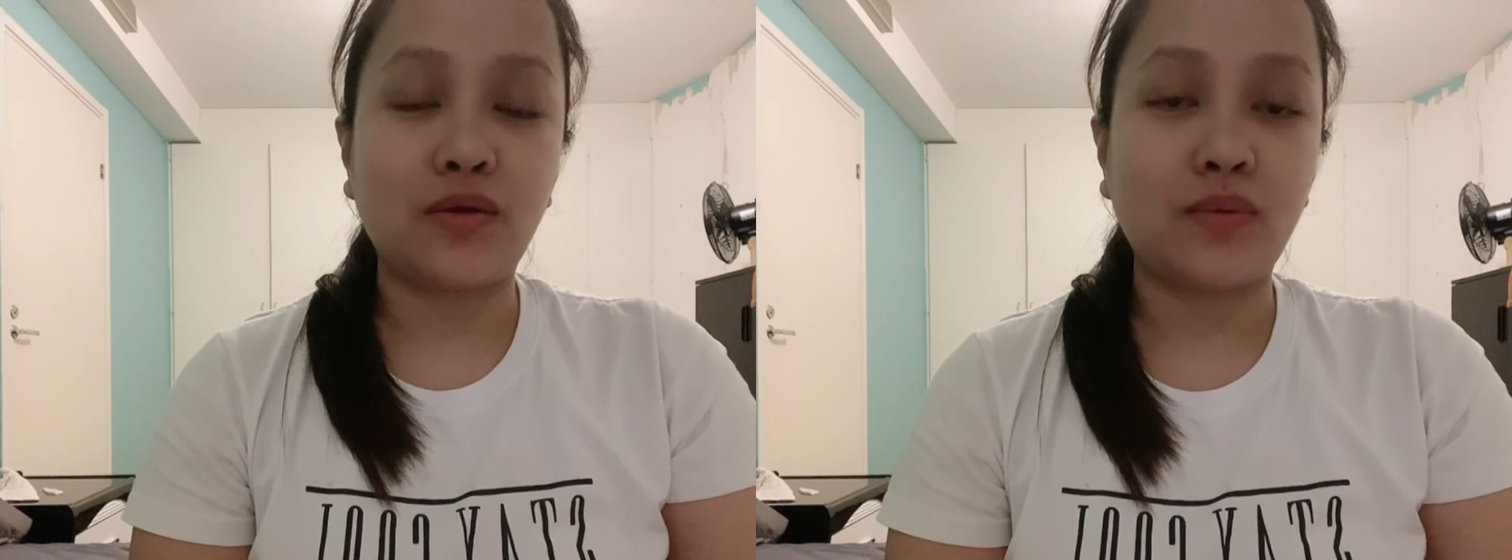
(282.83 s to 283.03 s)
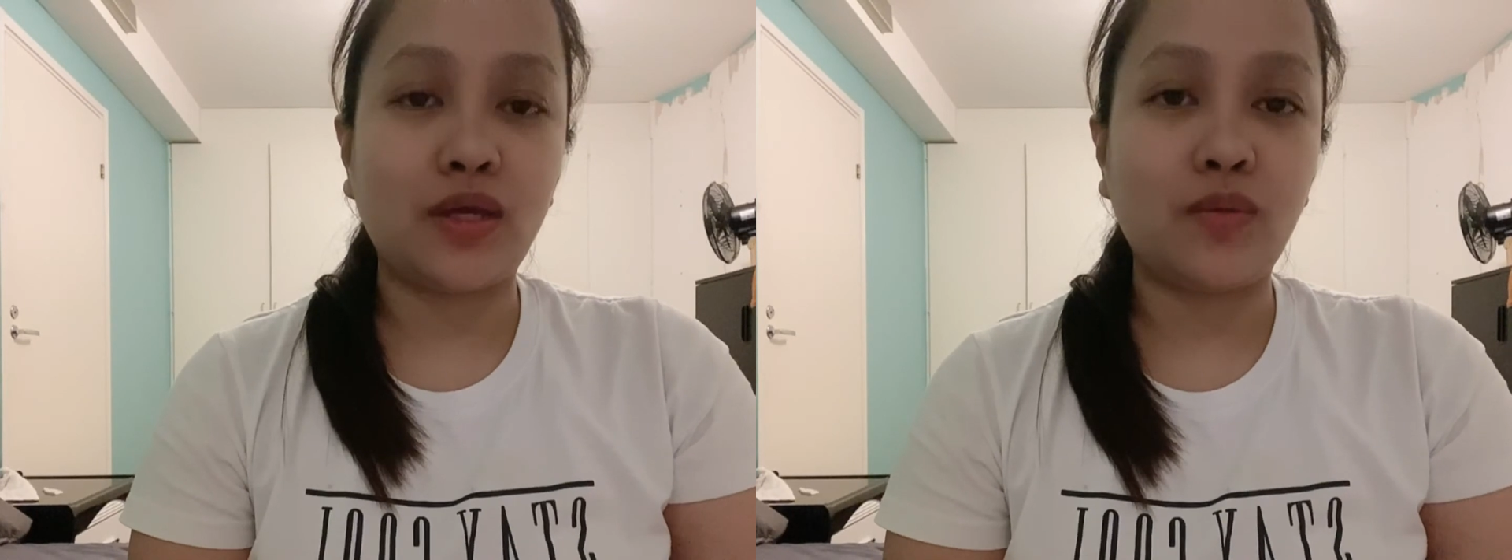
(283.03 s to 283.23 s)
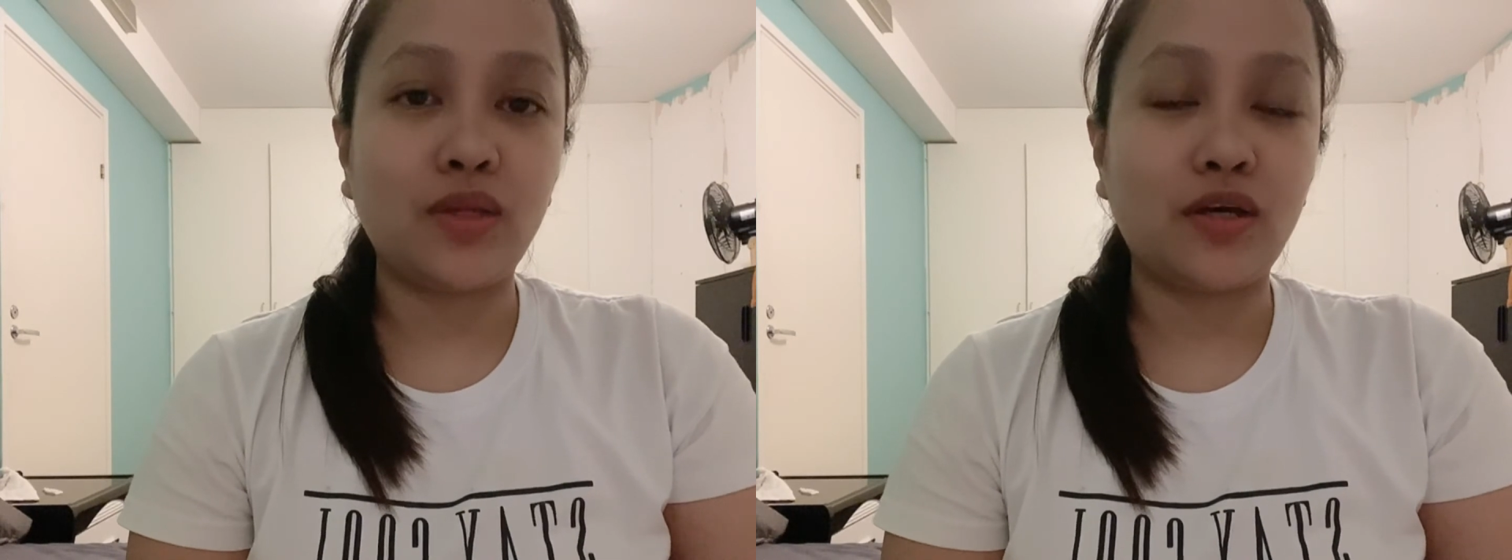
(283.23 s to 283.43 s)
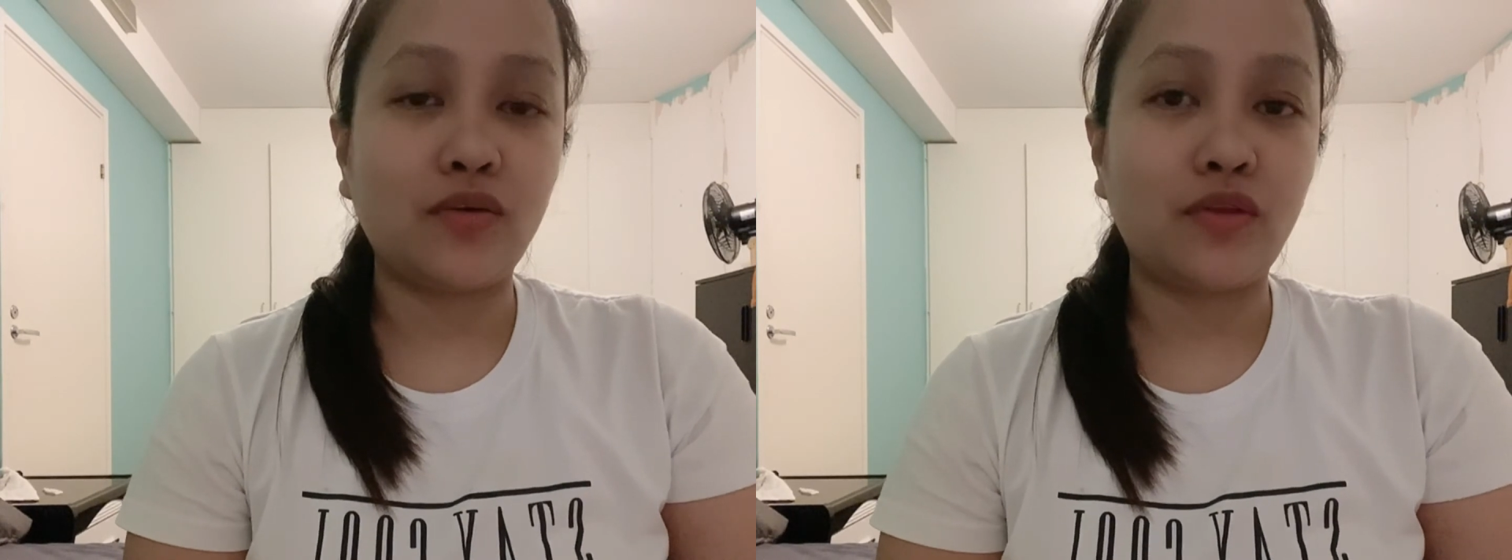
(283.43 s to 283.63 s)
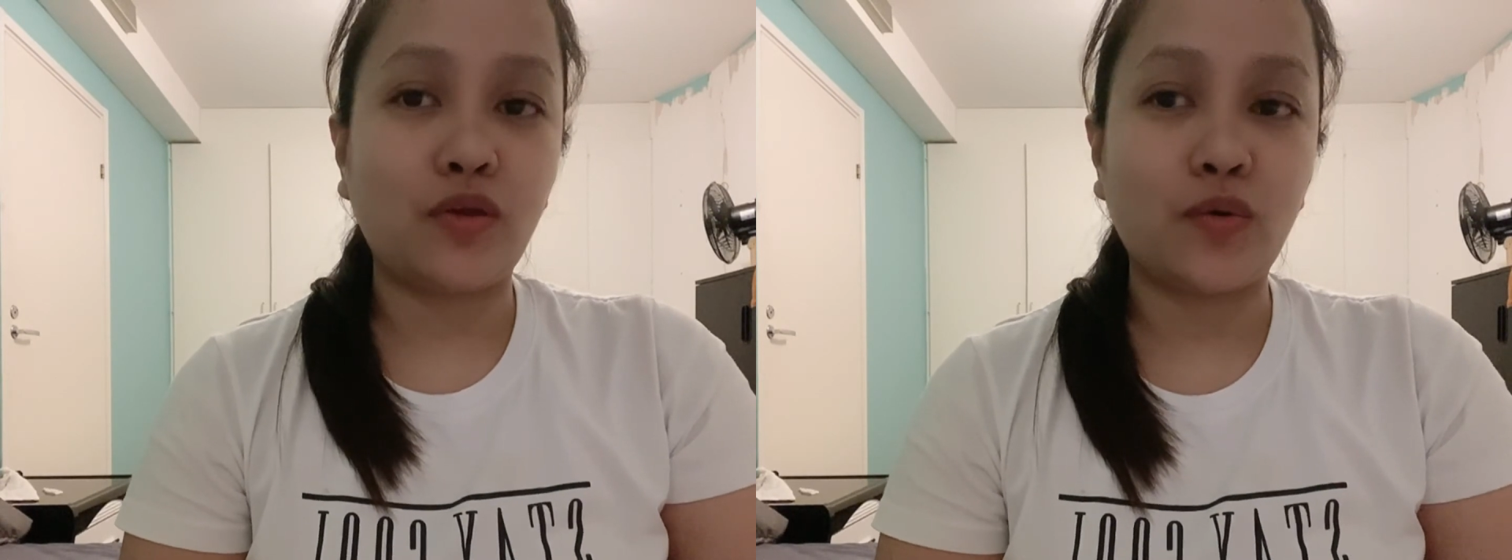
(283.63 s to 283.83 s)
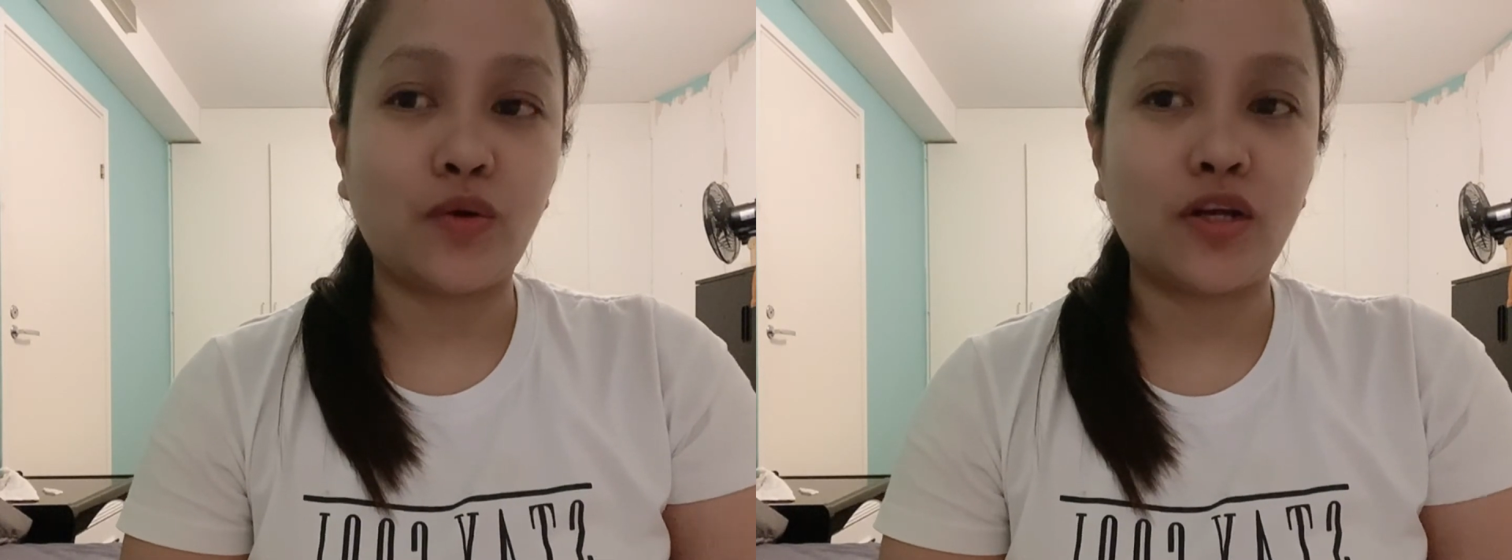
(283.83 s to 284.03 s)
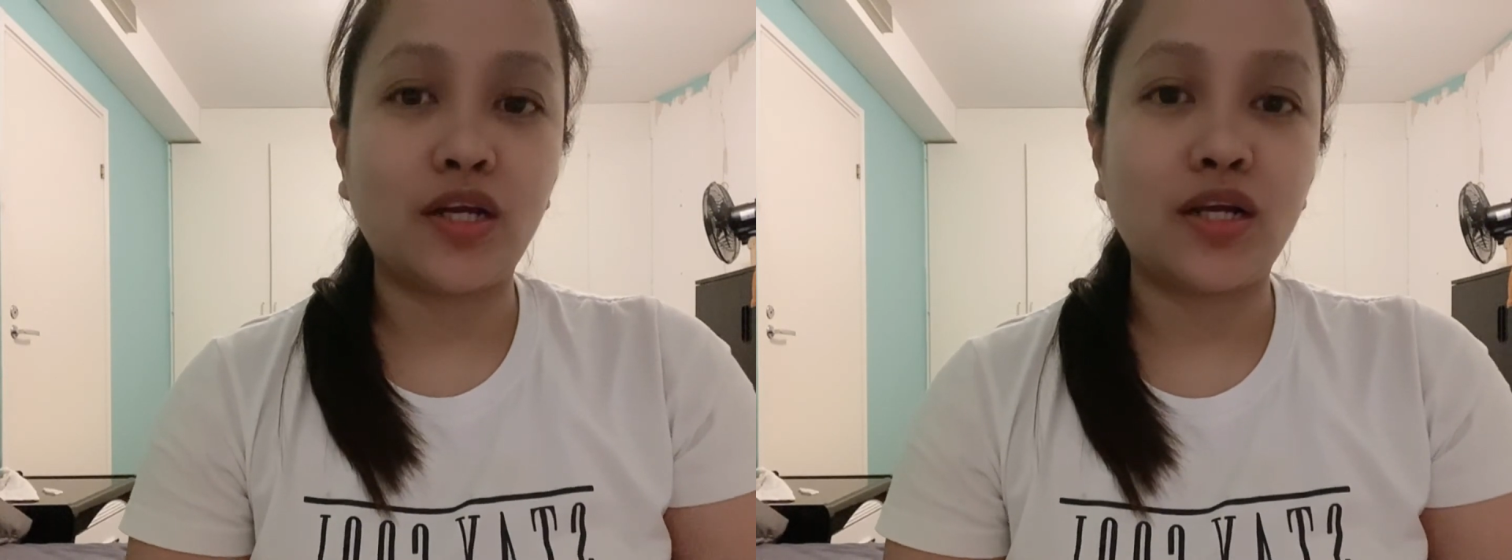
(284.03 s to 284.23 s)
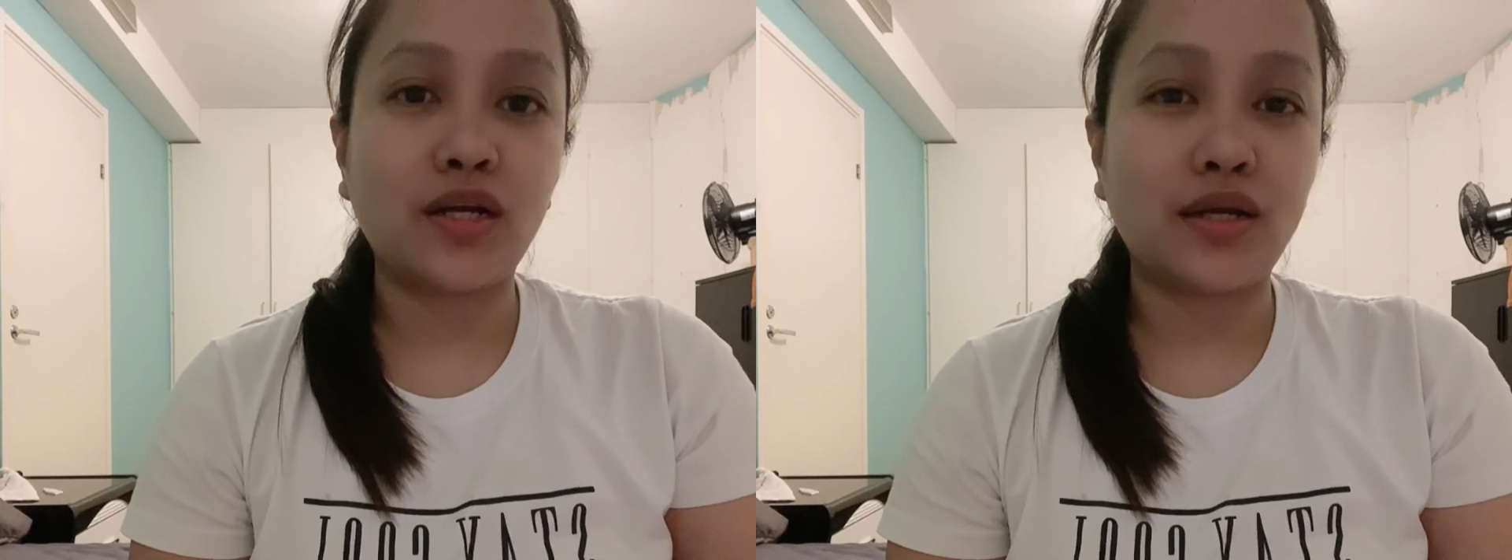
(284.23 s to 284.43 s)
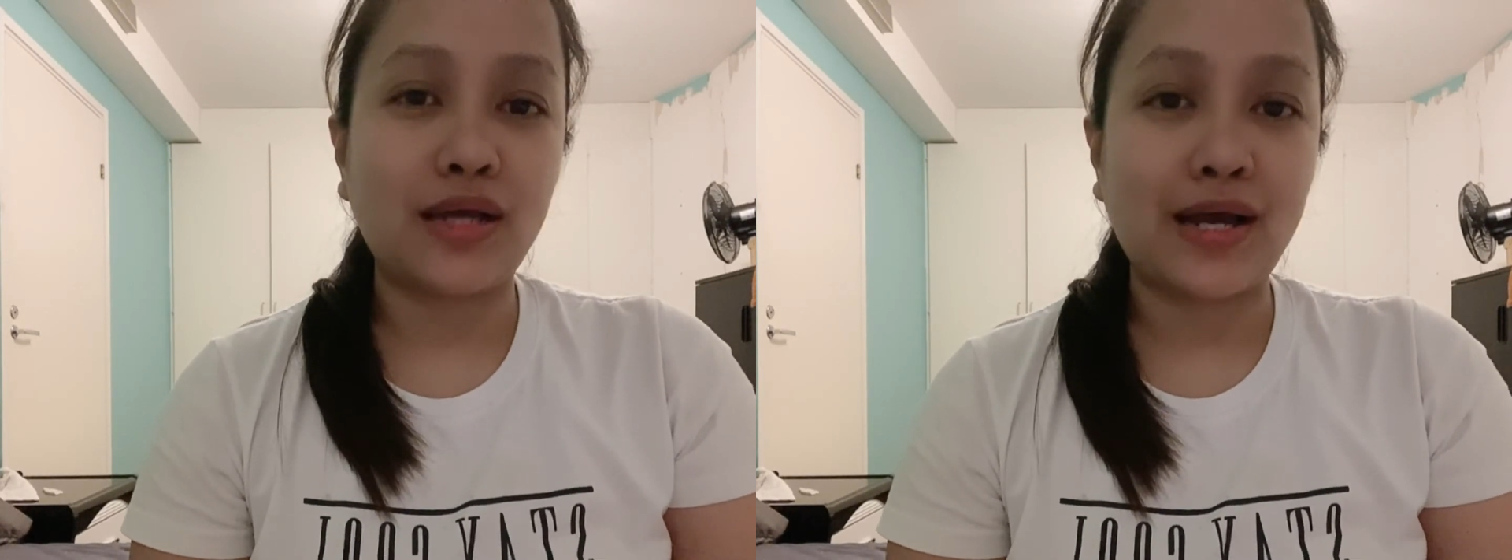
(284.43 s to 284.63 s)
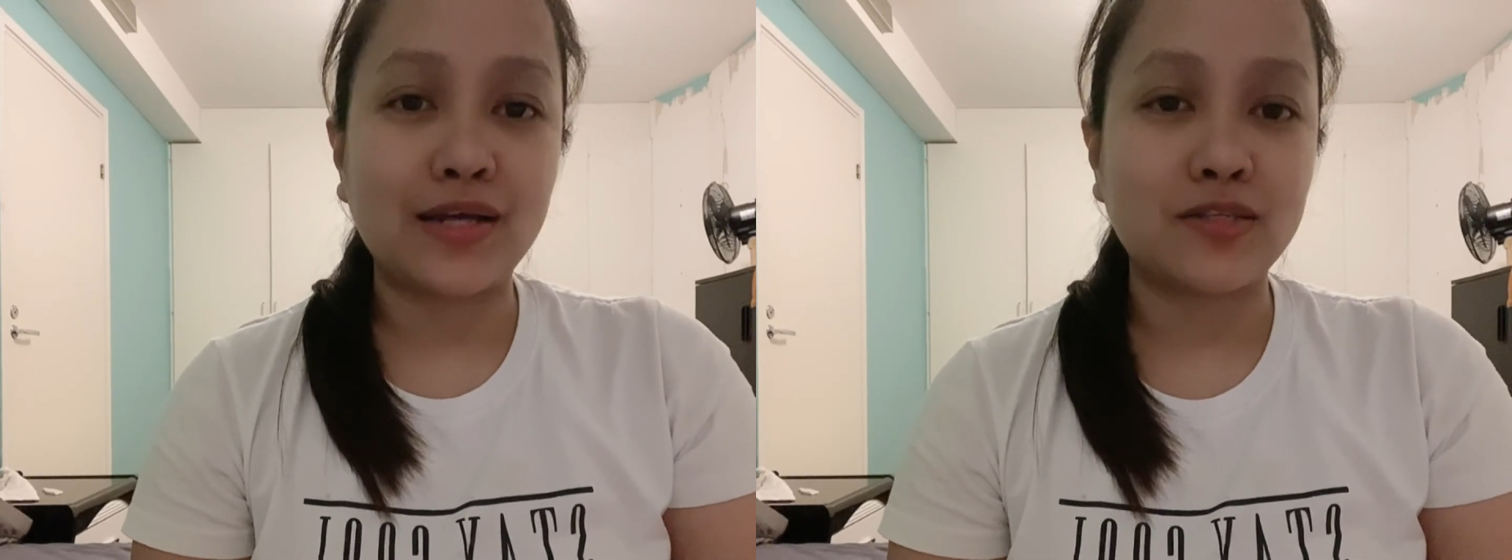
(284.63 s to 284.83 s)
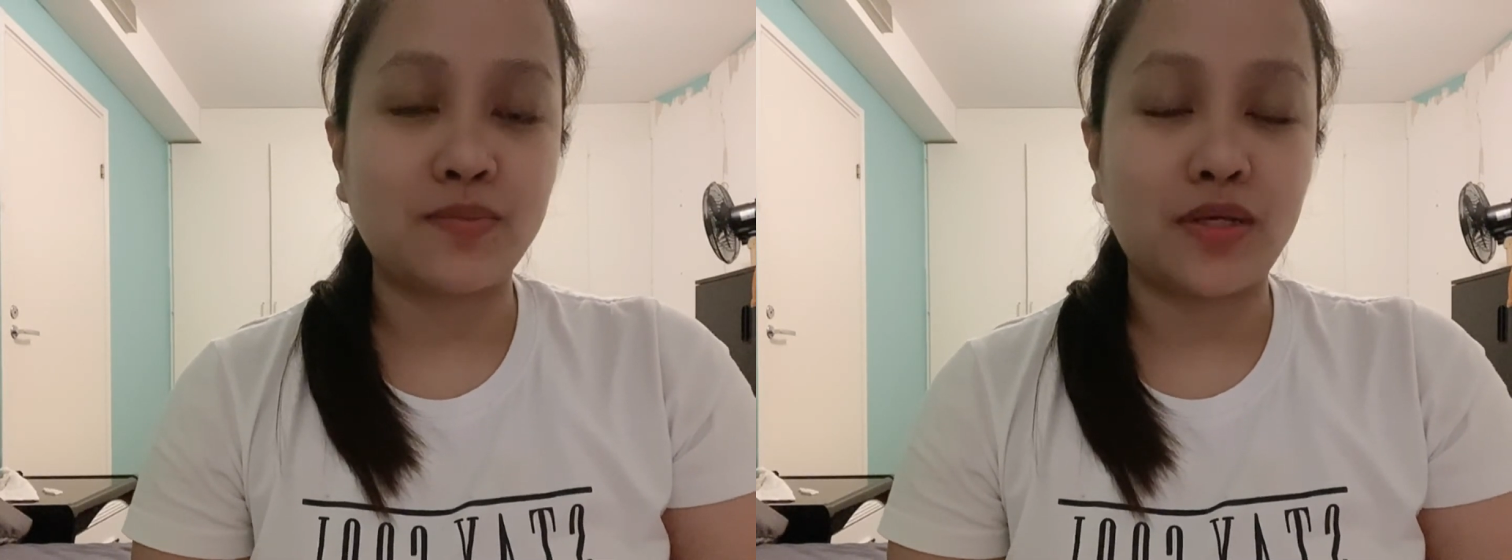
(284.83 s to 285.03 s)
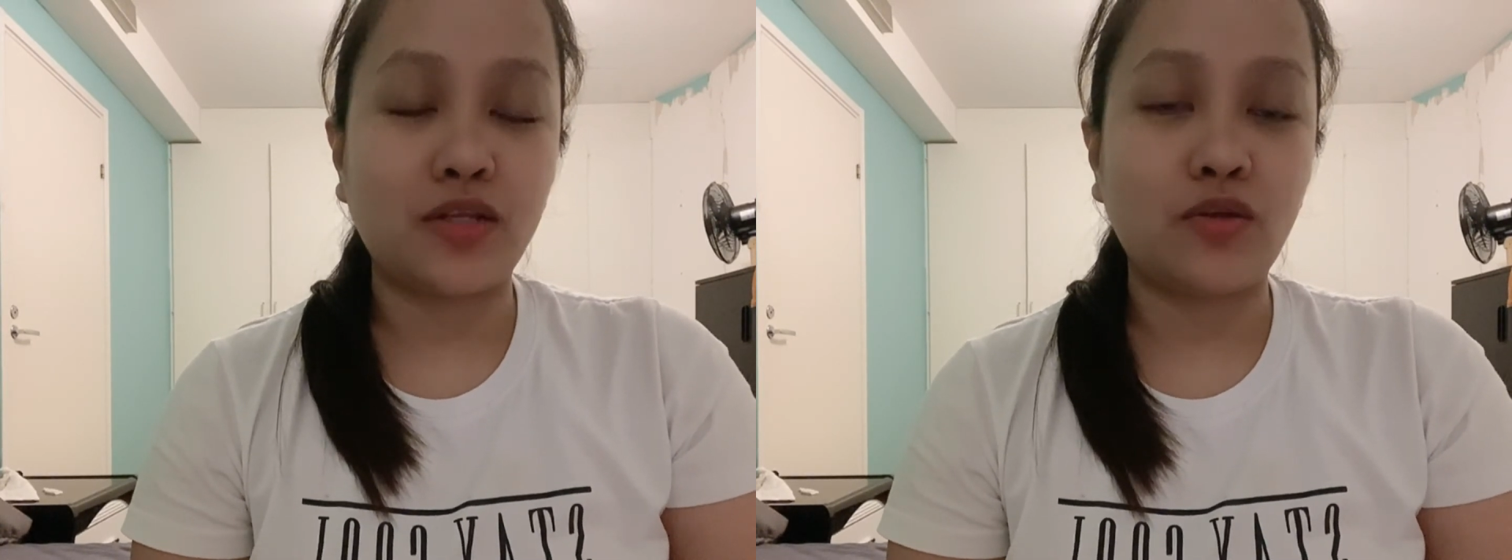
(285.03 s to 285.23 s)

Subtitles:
away without your husband.